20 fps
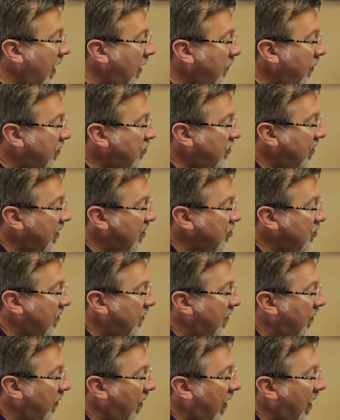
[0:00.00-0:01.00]
If by chance
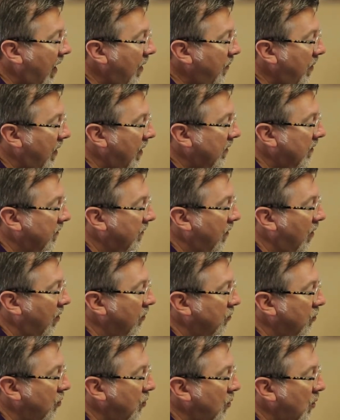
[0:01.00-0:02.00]
you have a high palatal
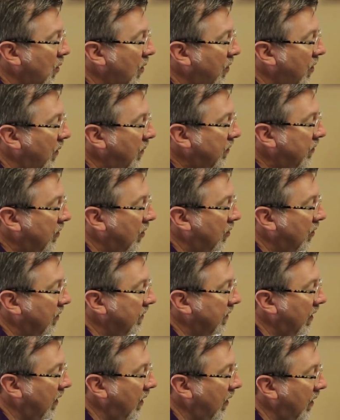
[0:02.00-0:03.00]
vault, or you were a thumb sucker
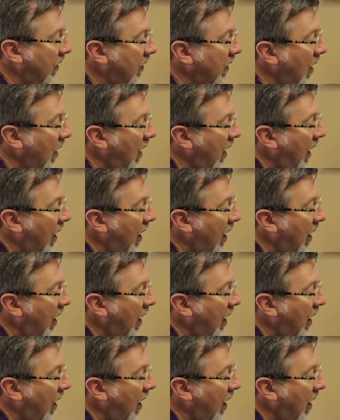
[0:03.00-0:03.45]
as a kid,